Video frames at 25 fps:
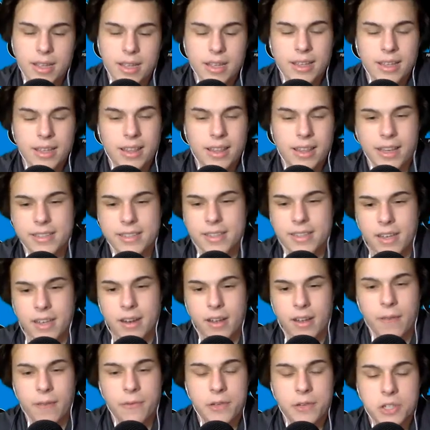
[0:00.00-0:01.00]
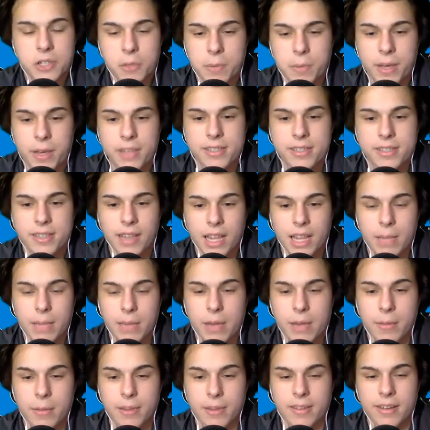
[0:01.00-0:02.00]
like I said, official pick still
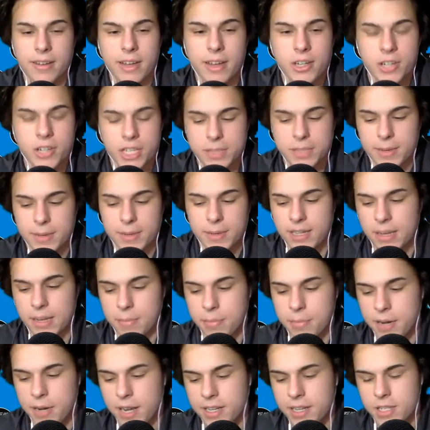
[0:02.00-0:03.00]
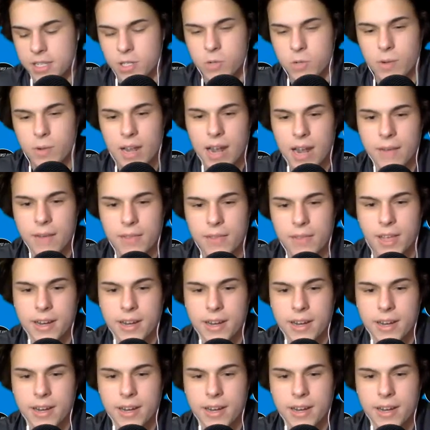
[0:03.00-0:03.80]
Alabama to not jinx my team, but I do have that